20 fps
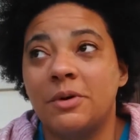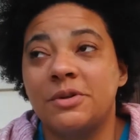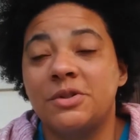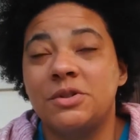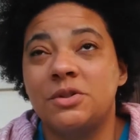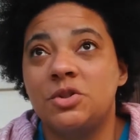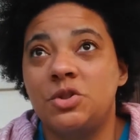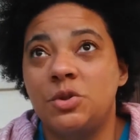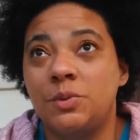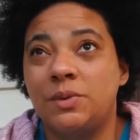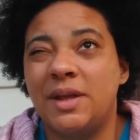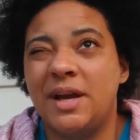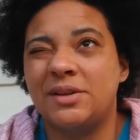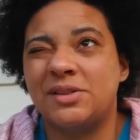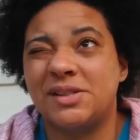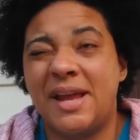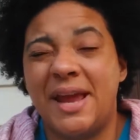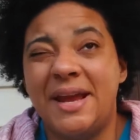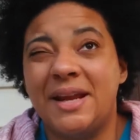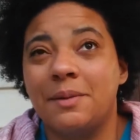
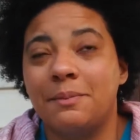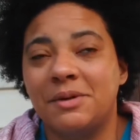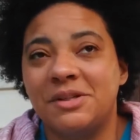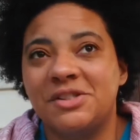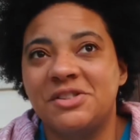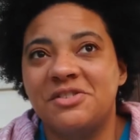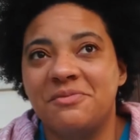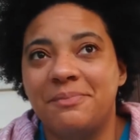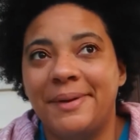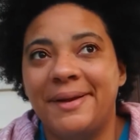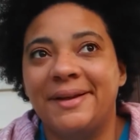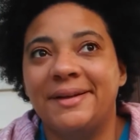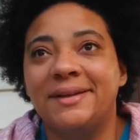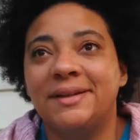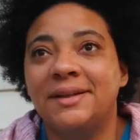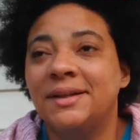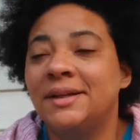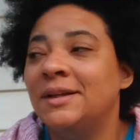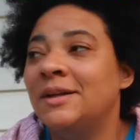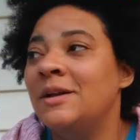2008 it must have been,
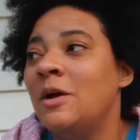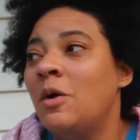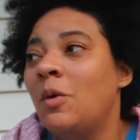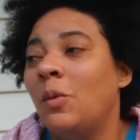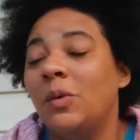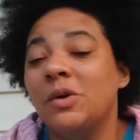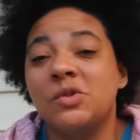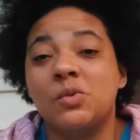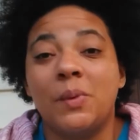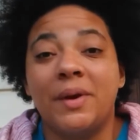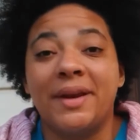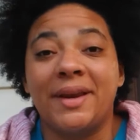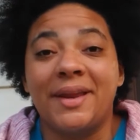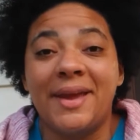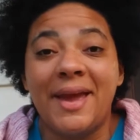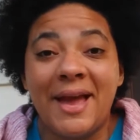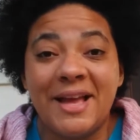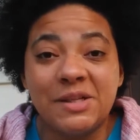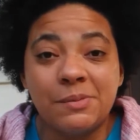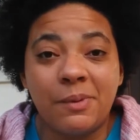was when
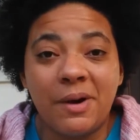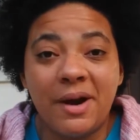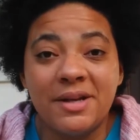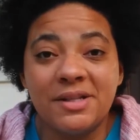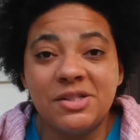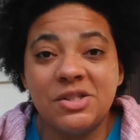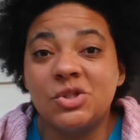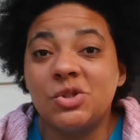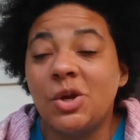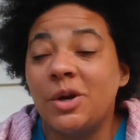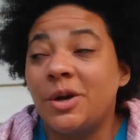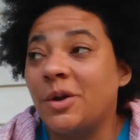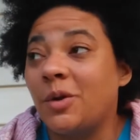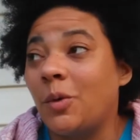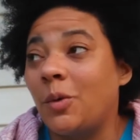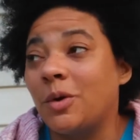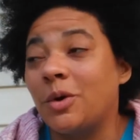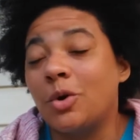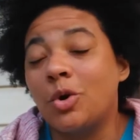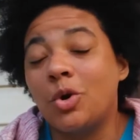gas prices started
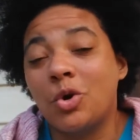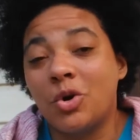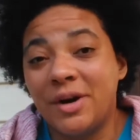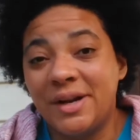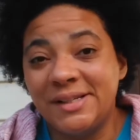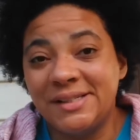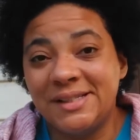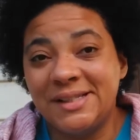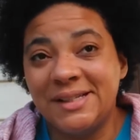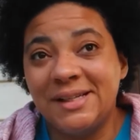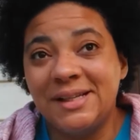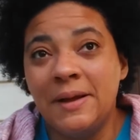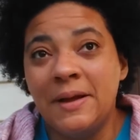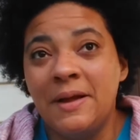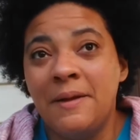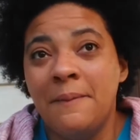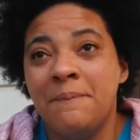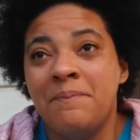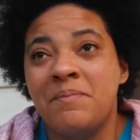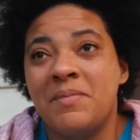going crazy.
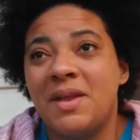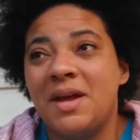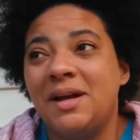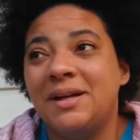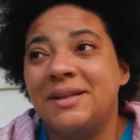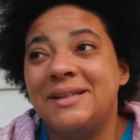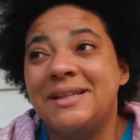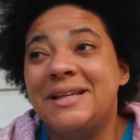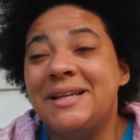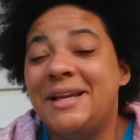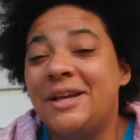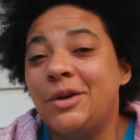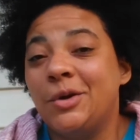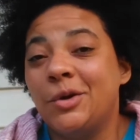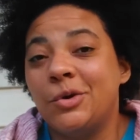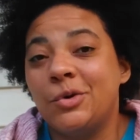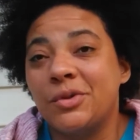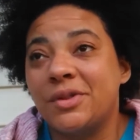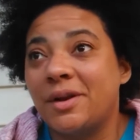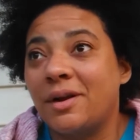Here in
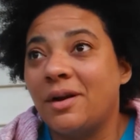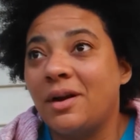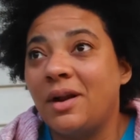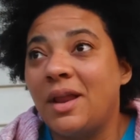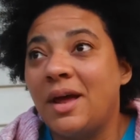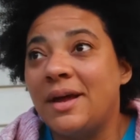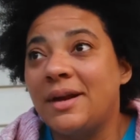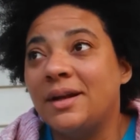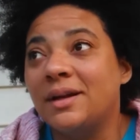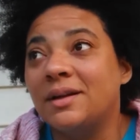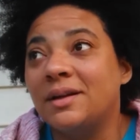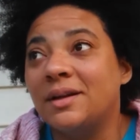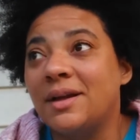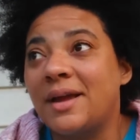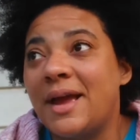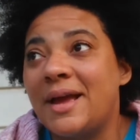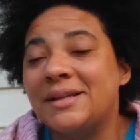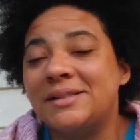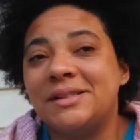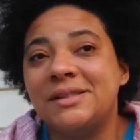North Carolina,
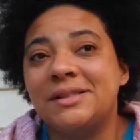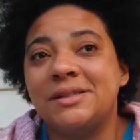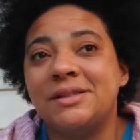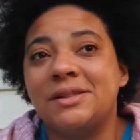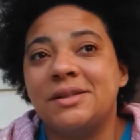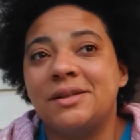gas